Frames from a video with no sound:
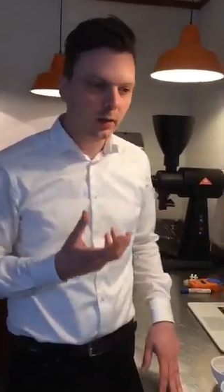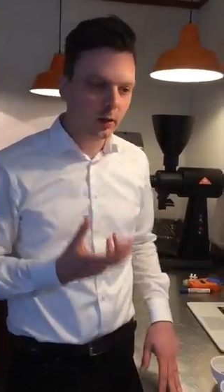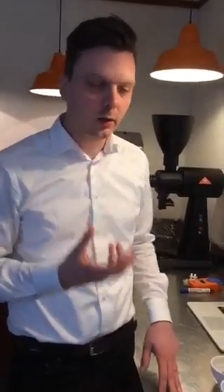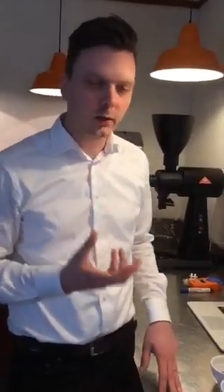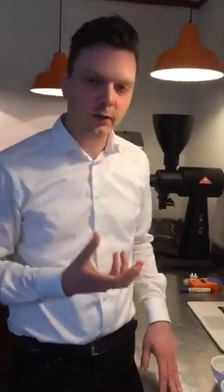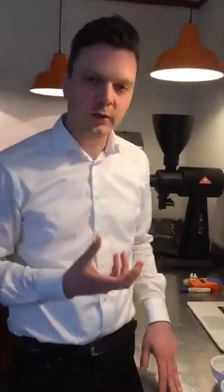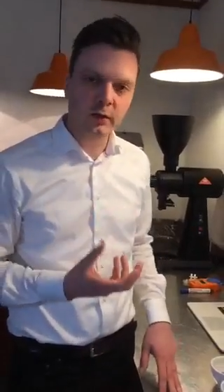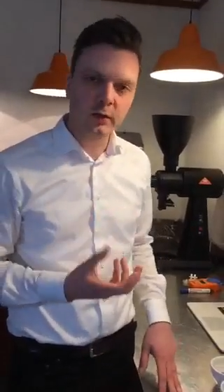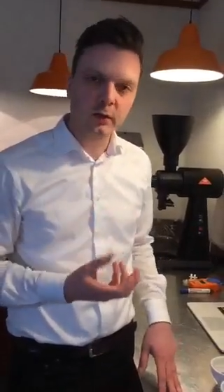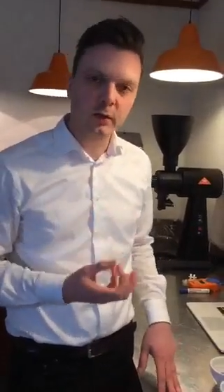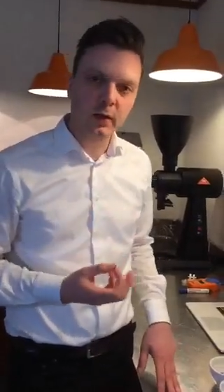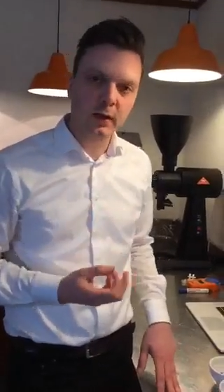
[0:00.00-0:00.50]

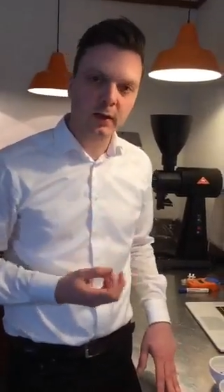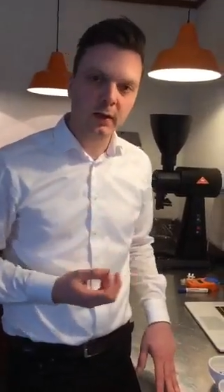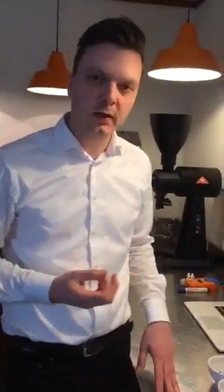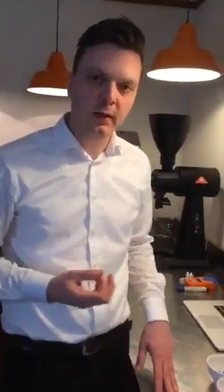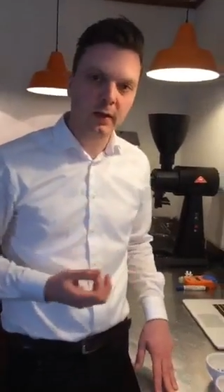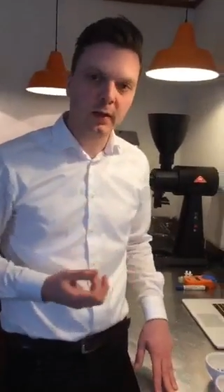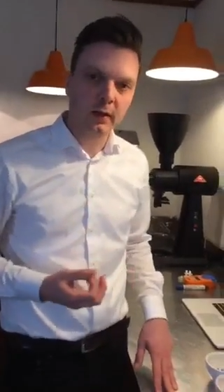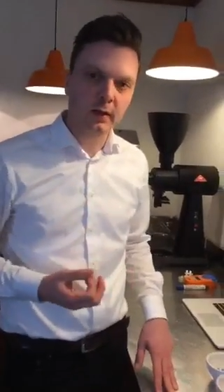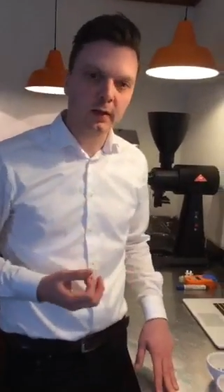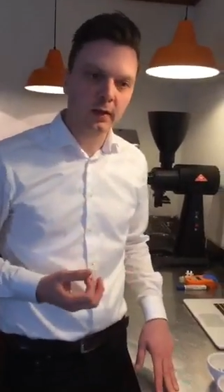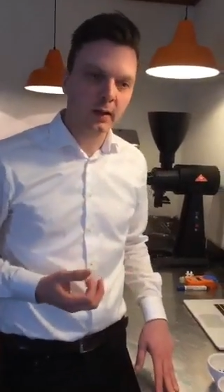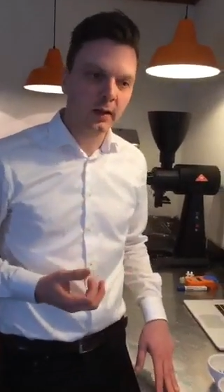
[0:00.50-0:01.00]

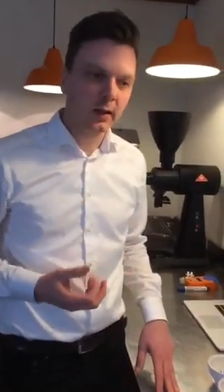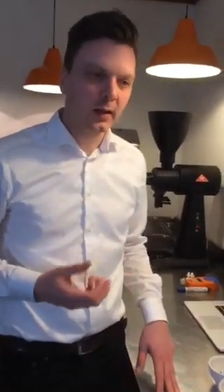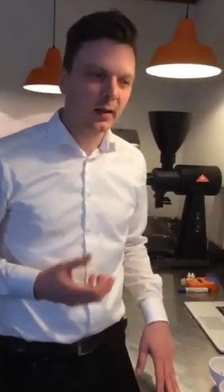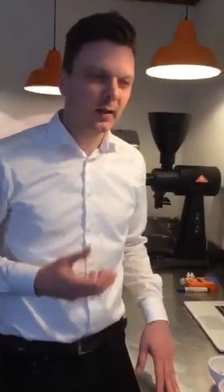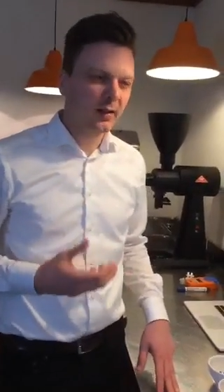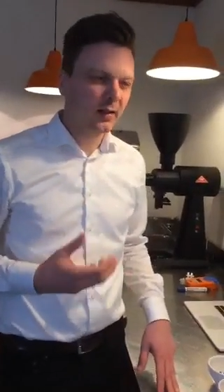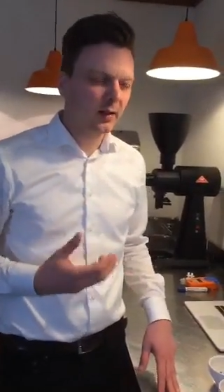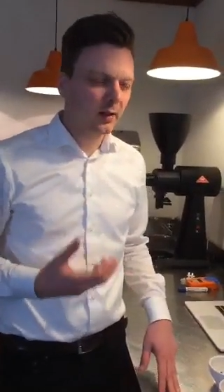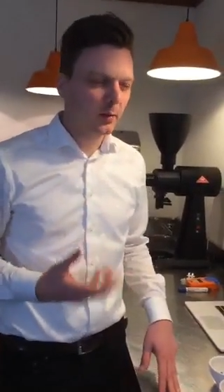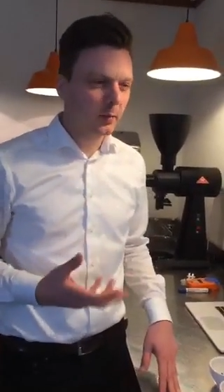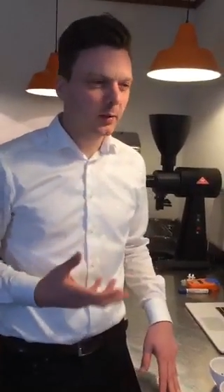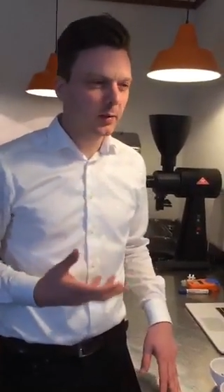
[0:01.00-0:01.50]
concentrated, and
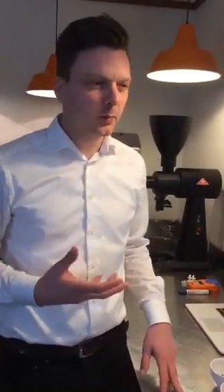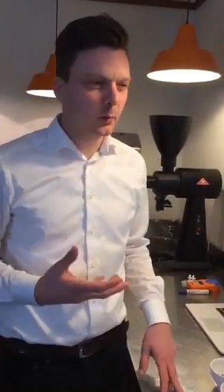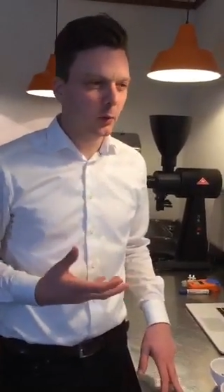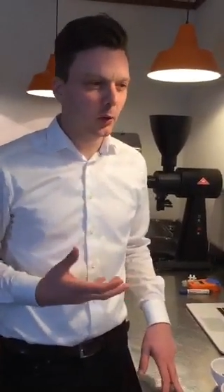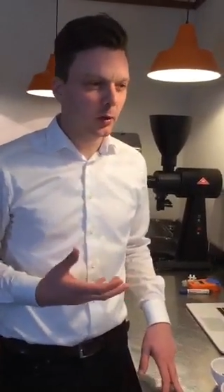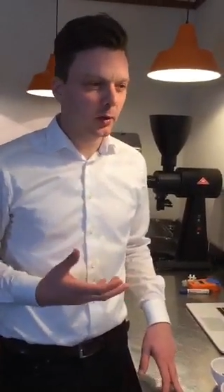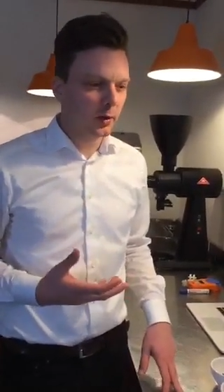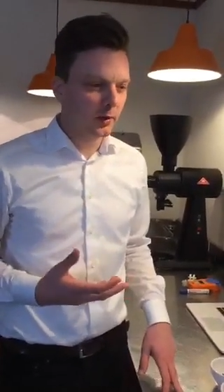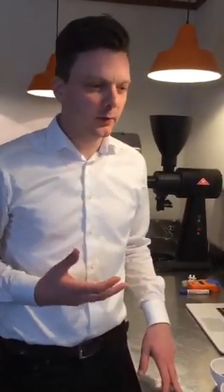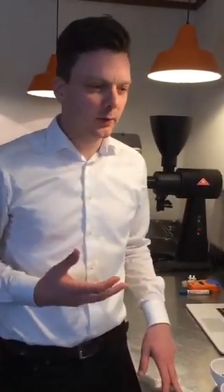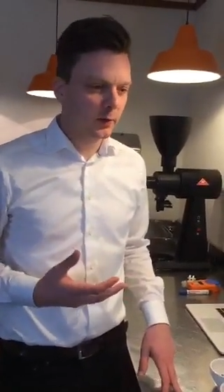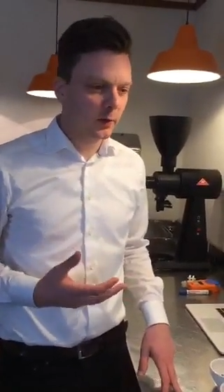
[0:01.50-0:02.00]
it's a little bit
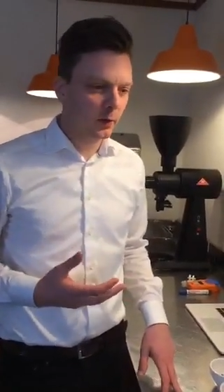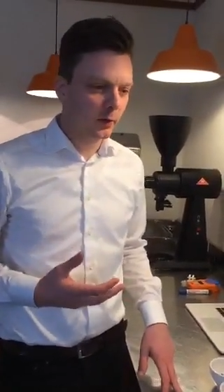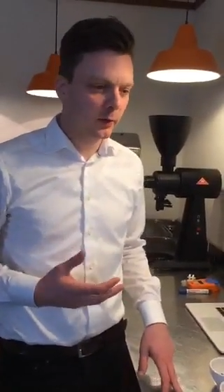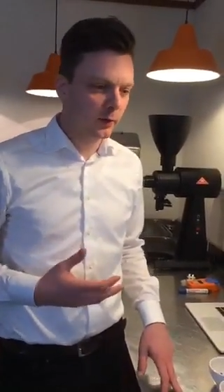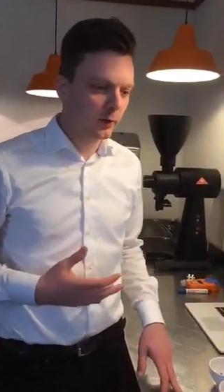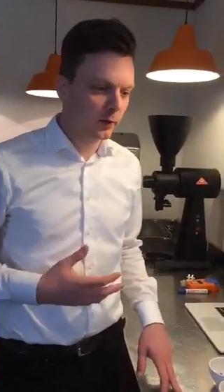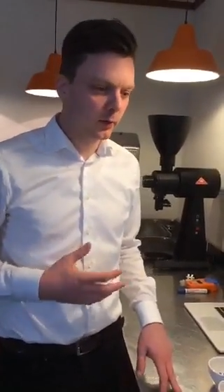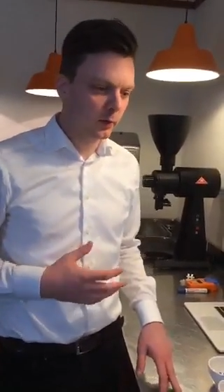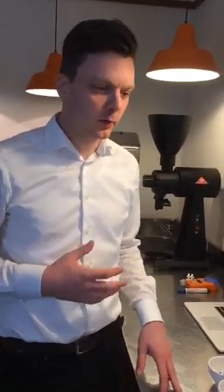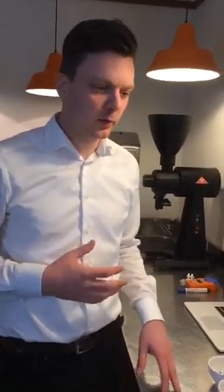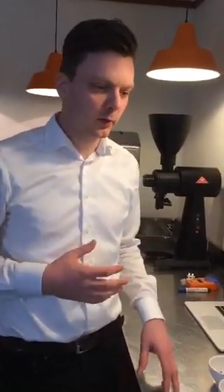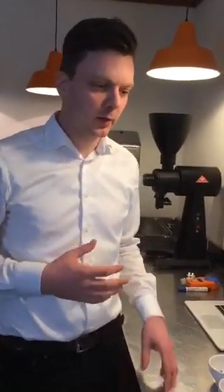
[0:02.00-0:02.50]
more difficult
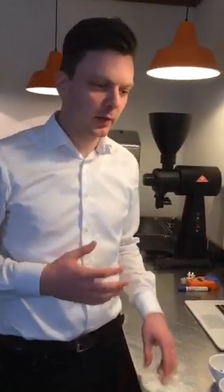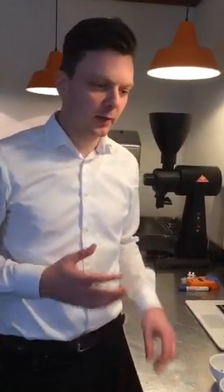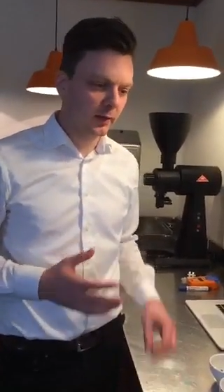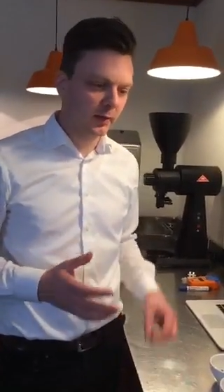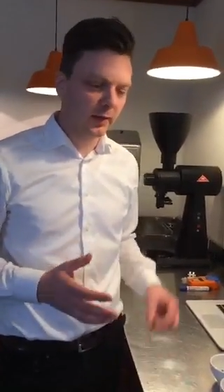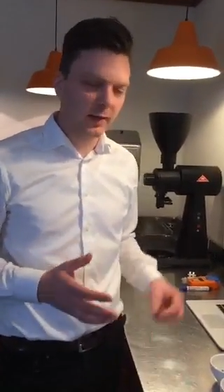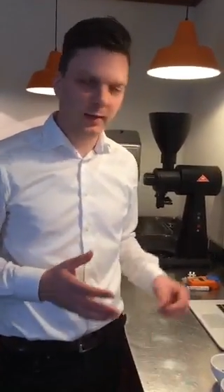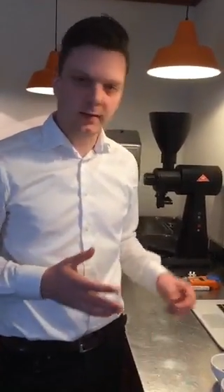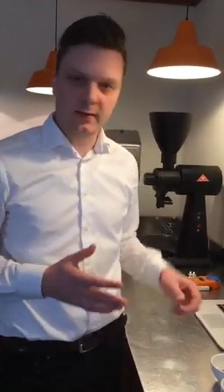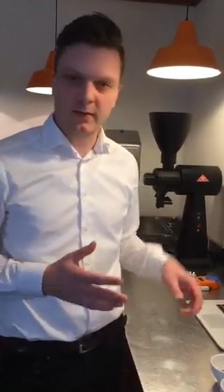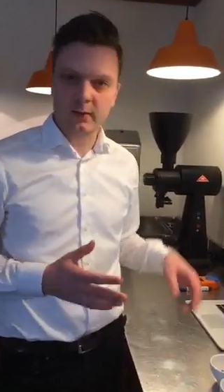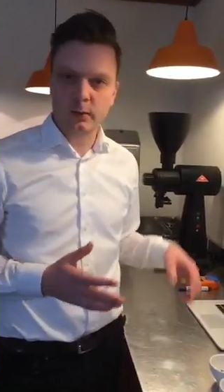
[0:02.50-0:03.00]
to
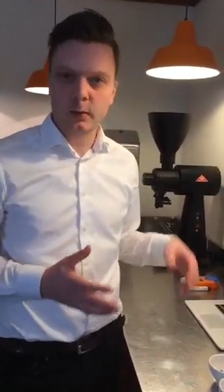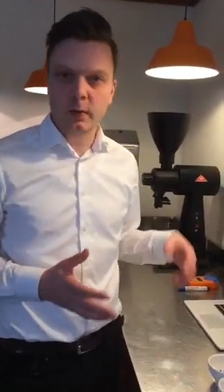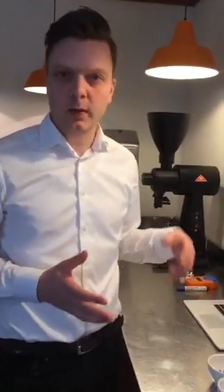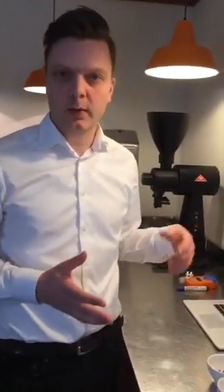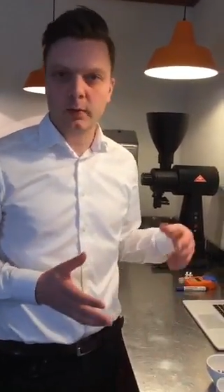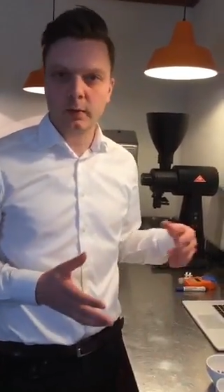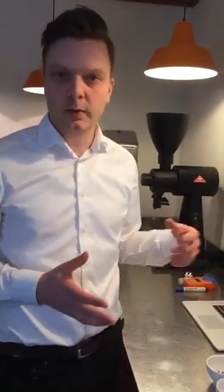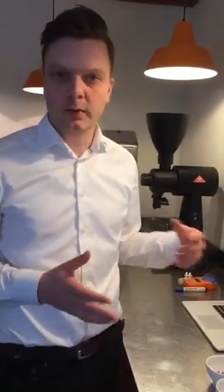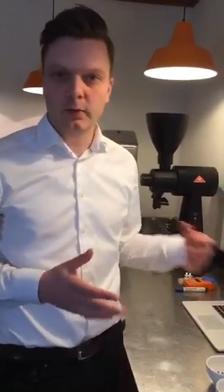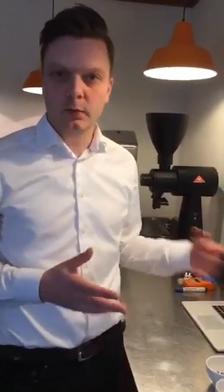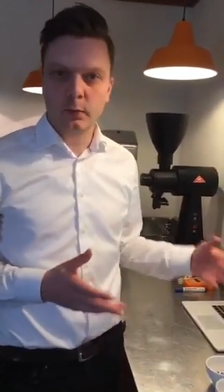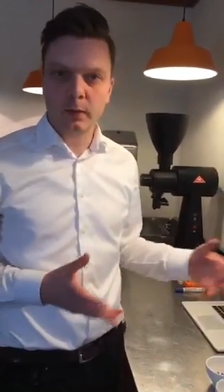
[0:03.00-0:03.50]
assess
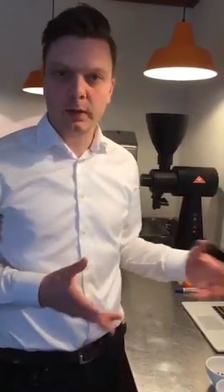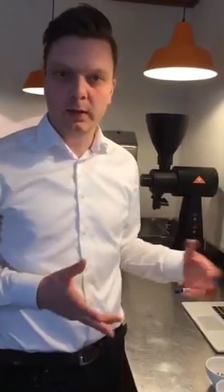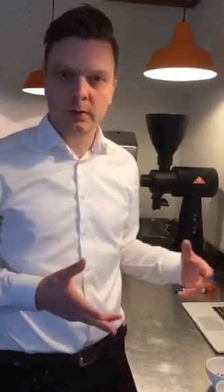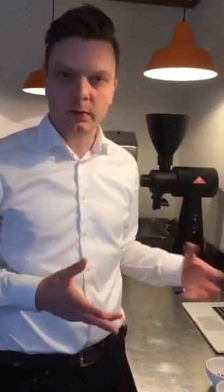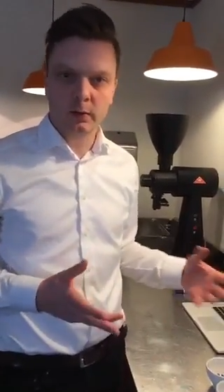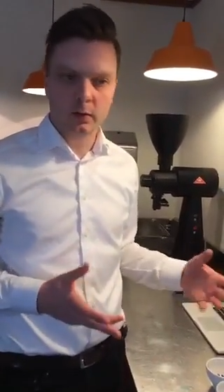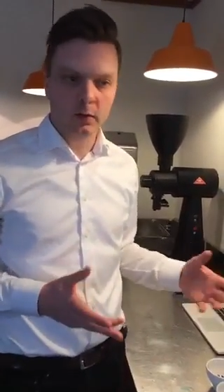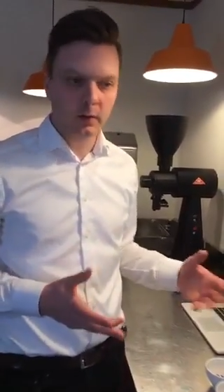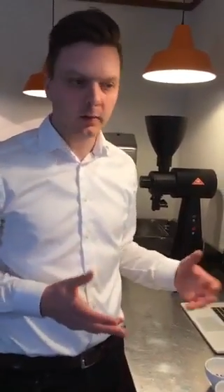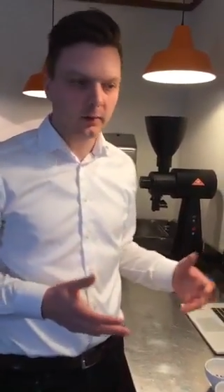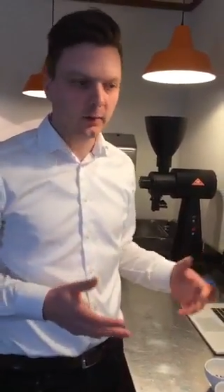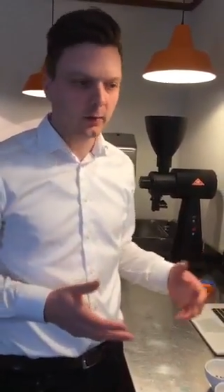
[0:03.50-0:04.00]
whether it's
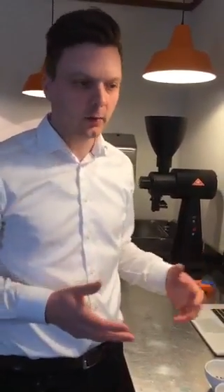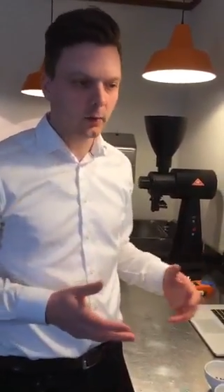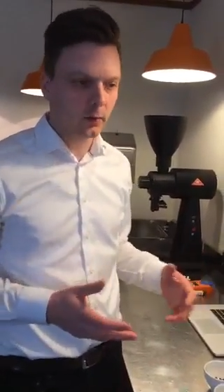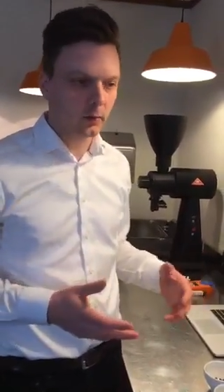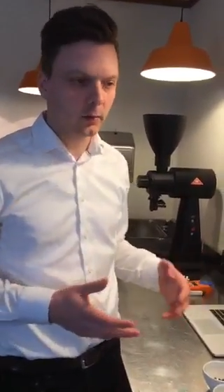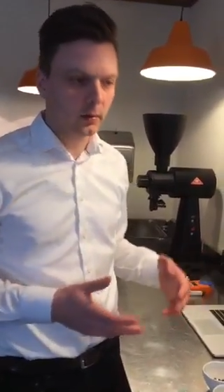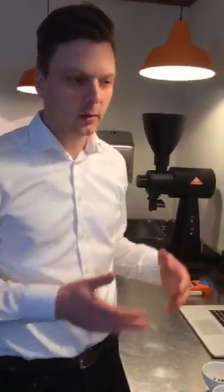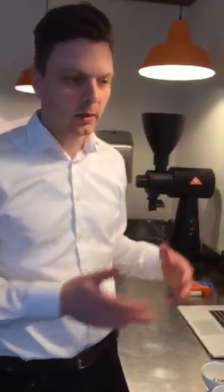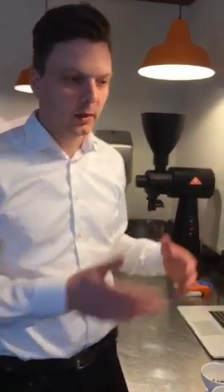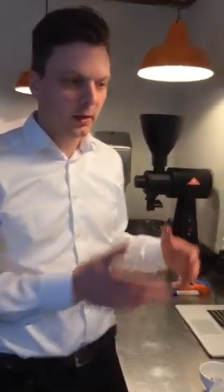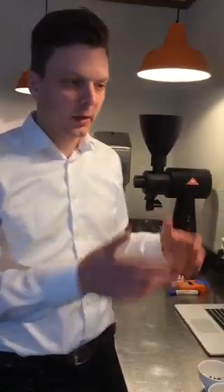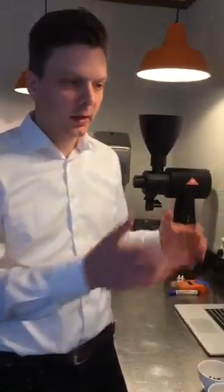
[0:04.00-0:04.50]
sweet or not.
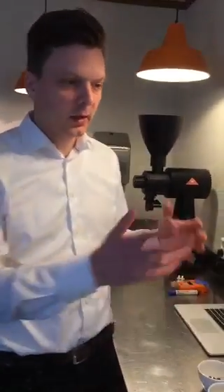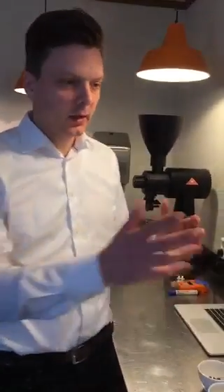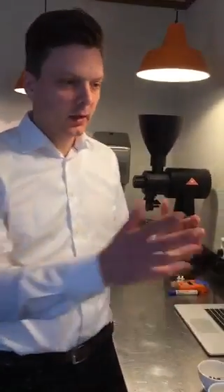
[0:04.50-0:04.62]
So